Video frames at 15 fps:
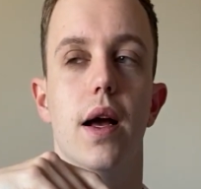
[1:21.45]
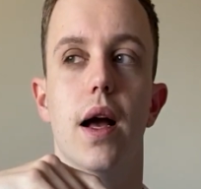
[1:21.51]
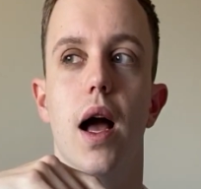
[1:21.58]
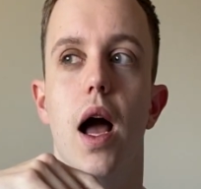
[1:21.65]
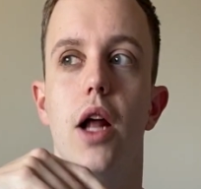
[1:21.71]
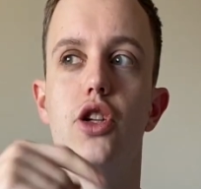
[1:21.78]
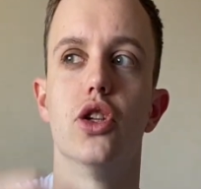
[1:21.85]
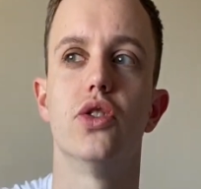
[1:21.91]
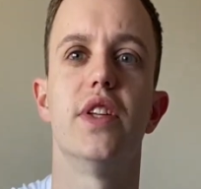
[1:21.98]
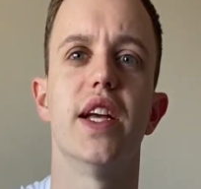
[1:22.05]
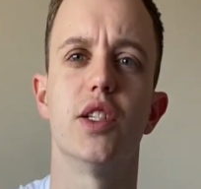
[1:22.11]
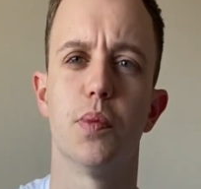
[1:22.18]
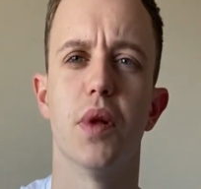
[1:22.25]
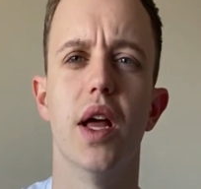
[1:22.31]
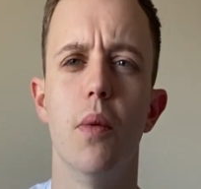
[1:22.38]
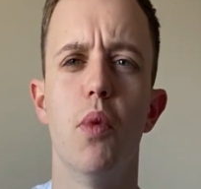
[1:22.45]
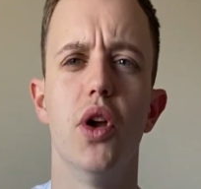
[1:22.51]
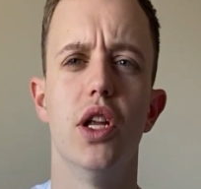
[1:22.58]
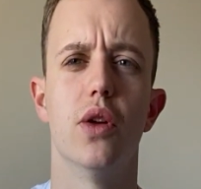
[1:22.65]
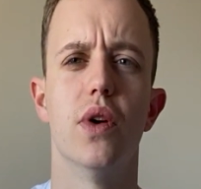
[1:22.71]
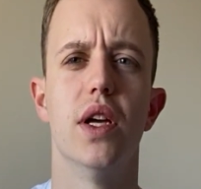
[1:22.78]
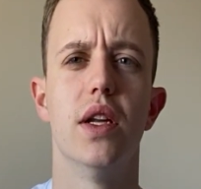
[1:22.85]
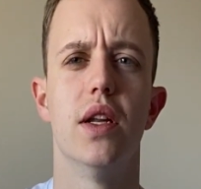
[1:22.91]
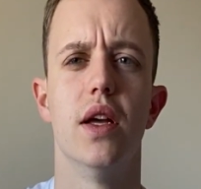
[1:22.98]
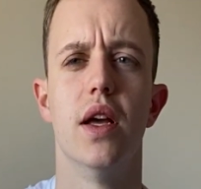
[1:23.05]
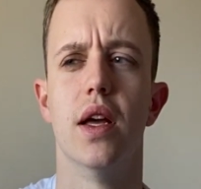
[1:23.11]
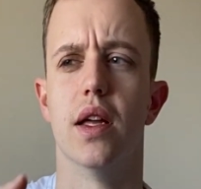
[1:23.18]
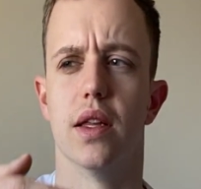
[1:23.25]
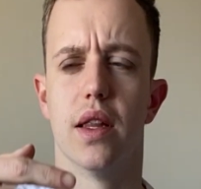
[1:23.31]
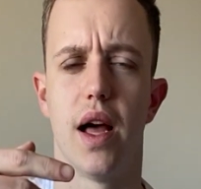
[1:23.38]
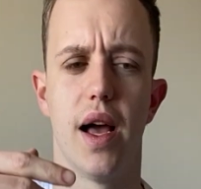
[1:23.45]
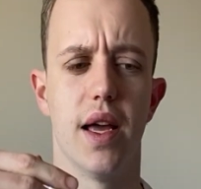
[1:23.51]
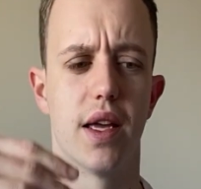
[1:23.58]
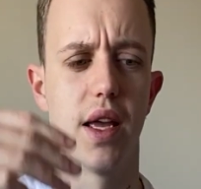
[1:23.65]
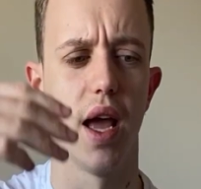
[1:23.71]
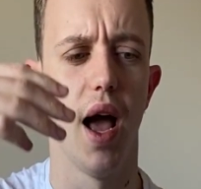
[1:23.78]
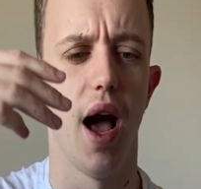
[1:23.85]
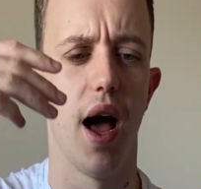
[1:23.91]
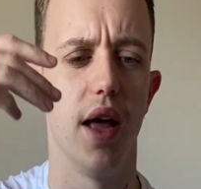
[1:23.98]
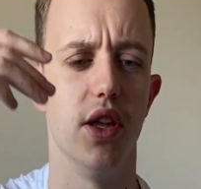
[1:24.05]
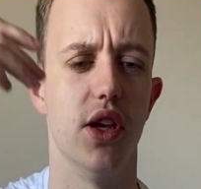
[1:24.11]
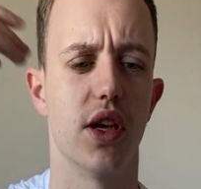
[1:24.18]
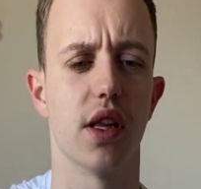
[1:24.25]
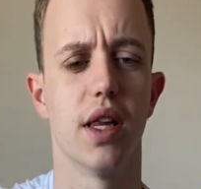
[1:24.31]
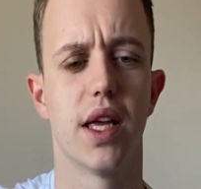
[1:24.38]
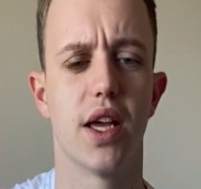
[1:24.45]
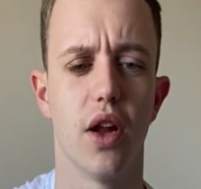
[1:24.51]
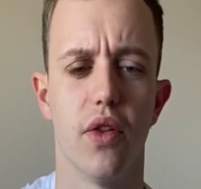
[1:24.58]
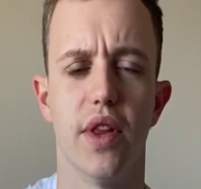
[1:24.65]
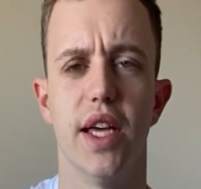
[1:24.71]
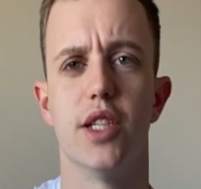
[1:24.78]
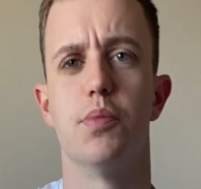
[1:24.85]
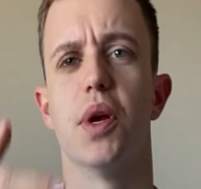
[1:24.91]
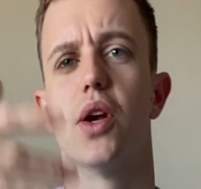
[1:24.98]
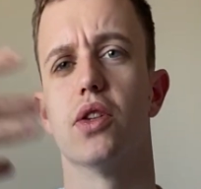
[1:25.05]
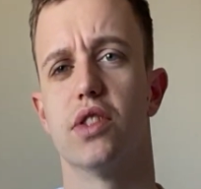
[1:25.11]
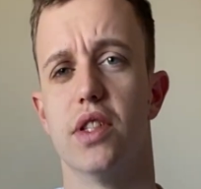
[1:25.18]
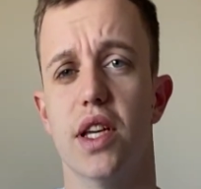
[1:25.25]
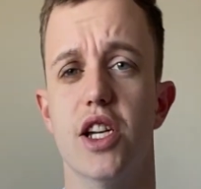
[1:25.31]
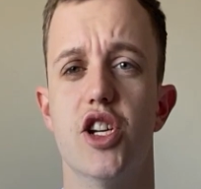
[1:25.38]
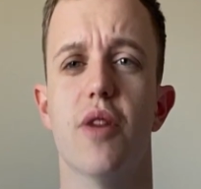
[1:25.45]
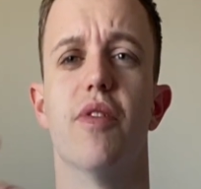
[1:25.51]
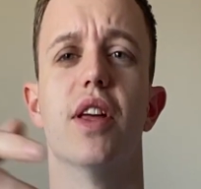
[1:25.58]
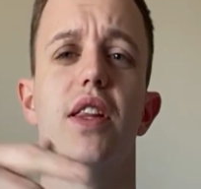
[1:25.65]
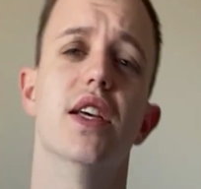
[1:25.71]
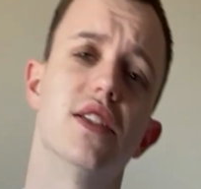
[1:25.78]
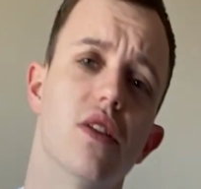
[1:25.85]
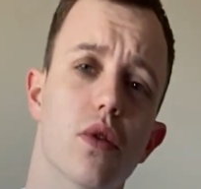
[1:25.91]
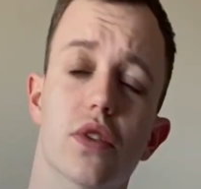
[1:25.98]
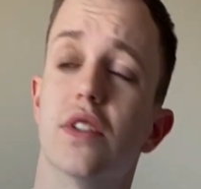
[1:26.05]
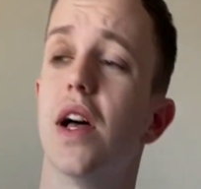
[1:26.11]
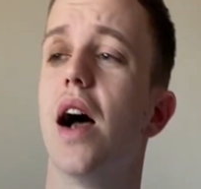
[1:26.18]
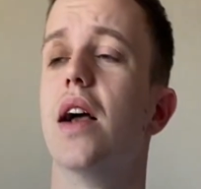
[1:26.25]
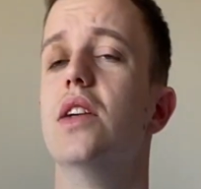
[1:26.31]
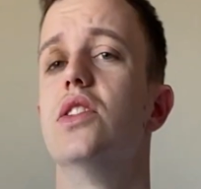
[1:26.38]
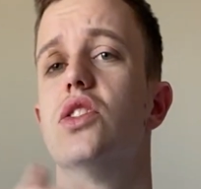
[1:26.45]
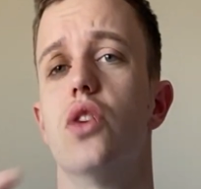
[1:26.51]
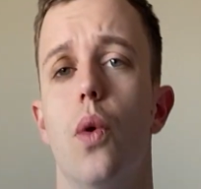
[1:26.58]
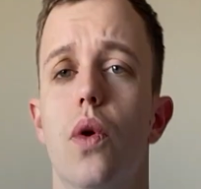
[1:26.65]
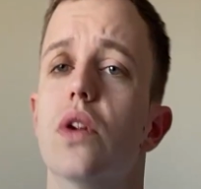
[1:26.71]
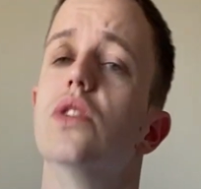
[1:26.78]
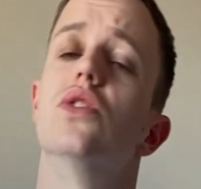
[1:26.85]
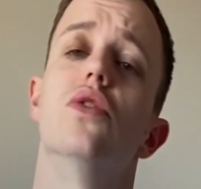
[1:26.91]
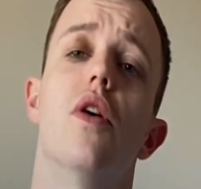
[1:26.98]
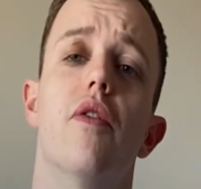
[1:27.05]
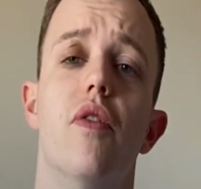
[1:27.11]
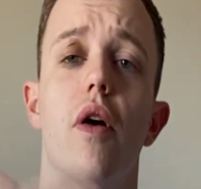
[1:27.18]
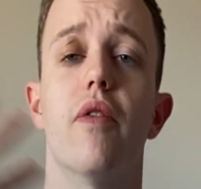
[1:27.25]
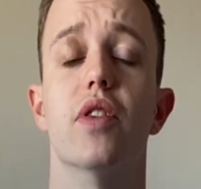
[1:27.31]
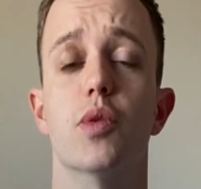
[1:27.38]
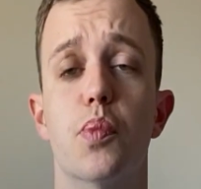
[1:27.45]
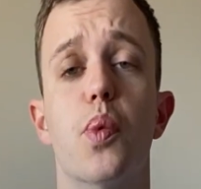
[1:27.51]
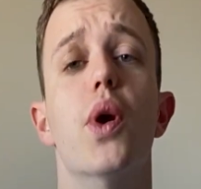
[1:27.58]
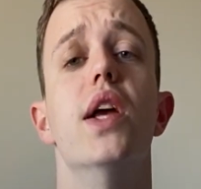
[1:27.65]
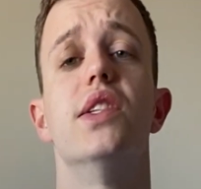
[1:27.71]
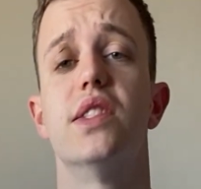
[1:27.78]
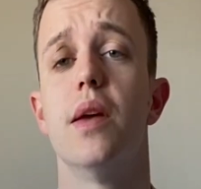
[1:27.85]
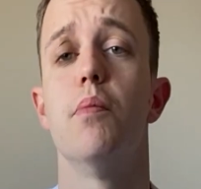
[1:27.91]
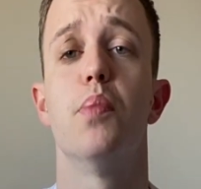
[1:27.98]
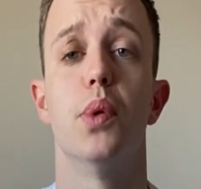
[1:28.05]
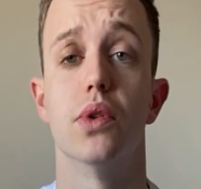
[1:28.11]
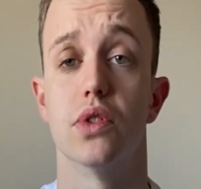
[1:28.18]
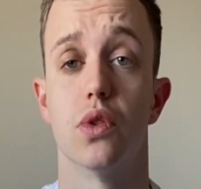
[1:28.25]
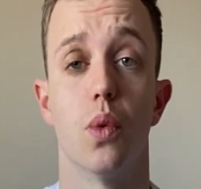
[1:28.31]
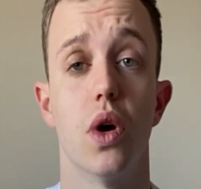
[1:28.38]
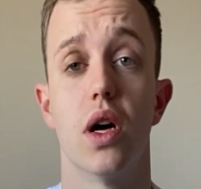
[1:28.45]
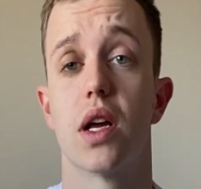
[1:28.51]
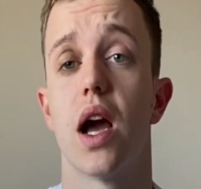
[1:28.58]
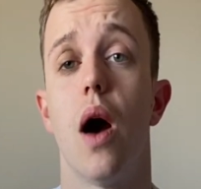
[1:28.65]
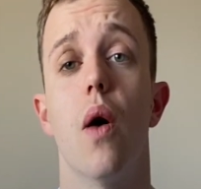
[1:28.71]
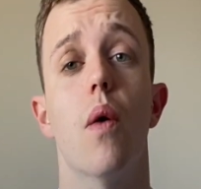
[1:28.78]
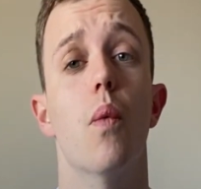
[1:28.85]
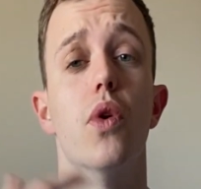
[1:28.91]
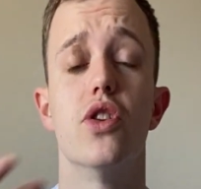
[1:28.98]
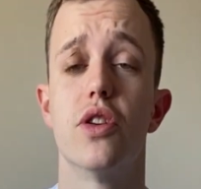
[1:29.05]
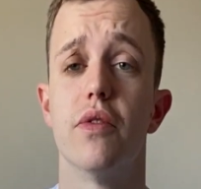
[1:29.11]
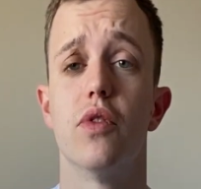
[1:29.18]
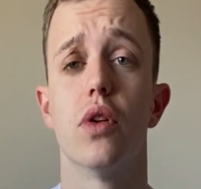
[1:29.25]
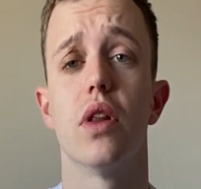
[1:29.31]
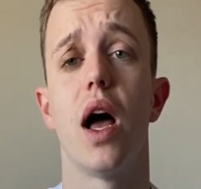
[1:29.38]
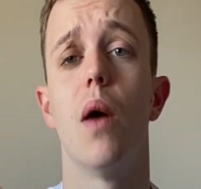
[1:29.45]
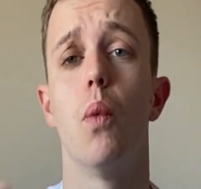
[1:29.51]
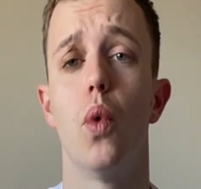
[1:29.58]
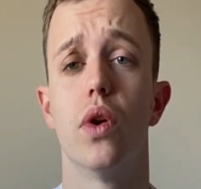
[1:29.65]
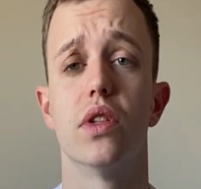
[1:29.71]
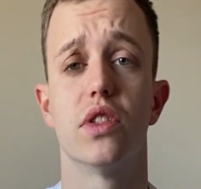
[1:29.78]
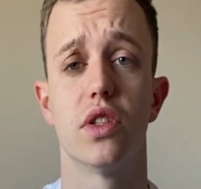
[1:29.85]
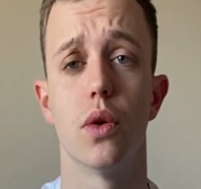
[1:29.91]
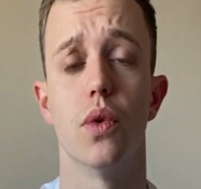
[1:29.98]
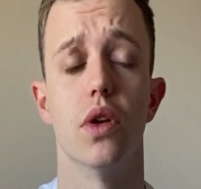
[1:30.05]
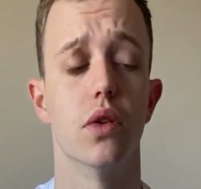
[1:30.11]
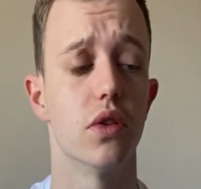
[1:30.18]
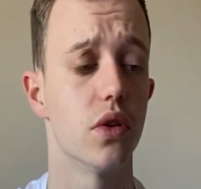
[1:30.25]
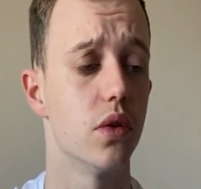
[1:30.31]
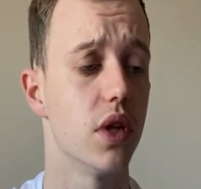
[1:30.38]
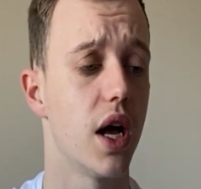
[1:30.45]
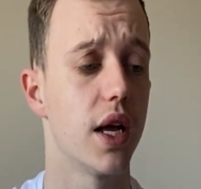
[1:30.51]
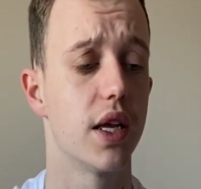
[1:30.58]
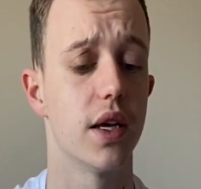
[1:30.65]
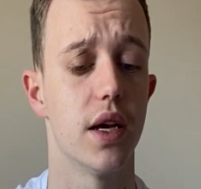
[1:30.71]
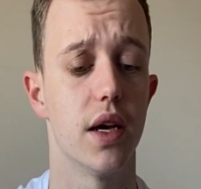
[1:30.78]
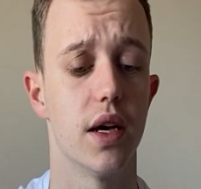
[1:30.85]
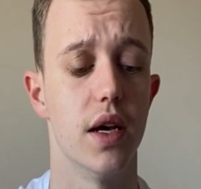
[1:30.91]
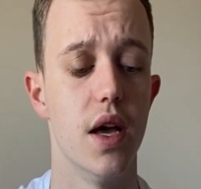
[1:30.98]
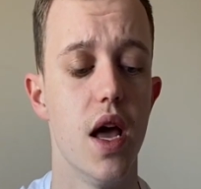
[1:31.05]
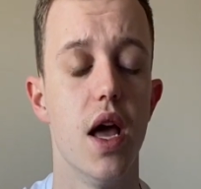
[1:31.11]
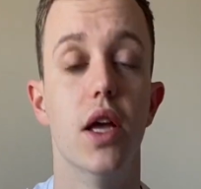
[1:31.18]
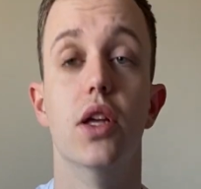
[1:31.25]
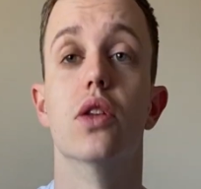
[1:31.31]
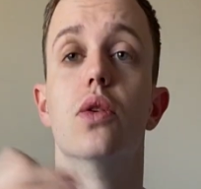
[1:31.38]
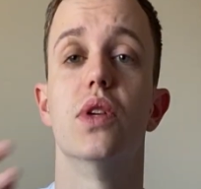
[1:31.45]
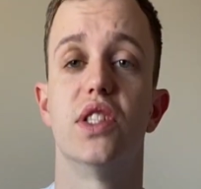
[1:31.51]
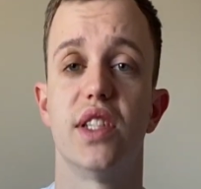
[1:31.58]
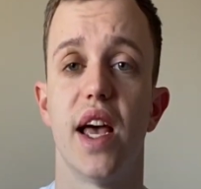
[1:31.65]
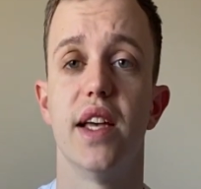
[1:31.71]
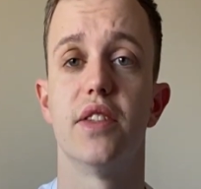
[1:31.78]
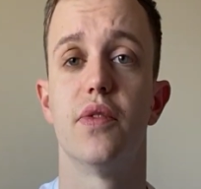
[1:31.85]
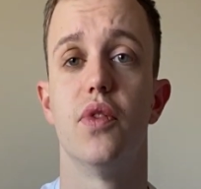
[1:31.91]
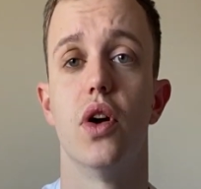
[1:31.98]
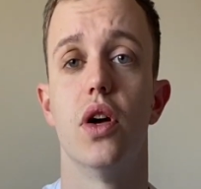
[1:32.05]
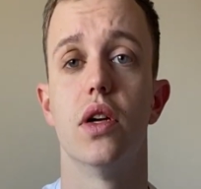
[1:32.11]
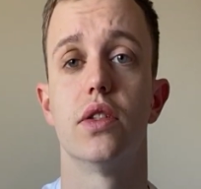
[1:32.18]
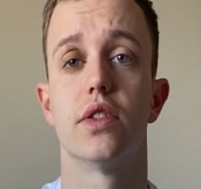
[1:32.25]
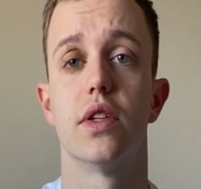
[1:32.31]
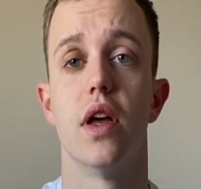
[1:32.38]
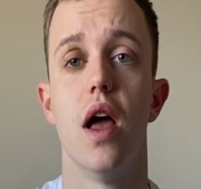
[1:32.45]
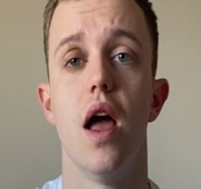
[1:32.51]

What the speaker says: and just explain what you're doing. Like, you're clicking on this because of this, you think this looks nice, so on and so forth. It's pretty simple to work out, and once you've done like one or two, you'll do a test first,